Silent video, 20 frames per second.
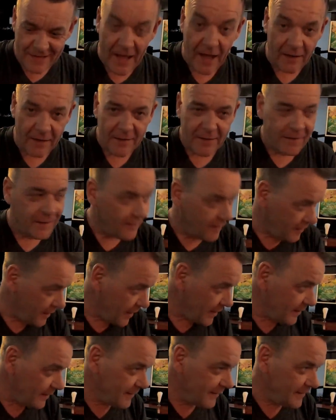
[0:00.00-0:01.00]
Yeah.
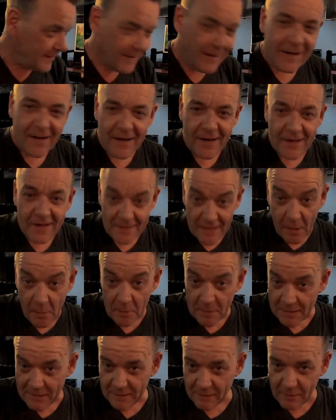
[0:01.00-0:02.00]
Okay. Put all.
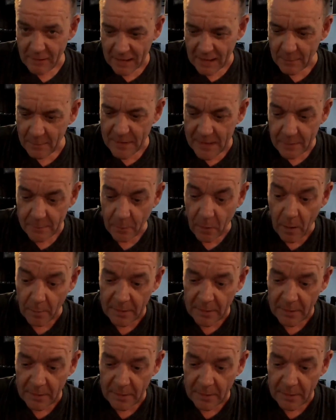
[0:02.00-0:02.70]
I'm gonna look like a pig, but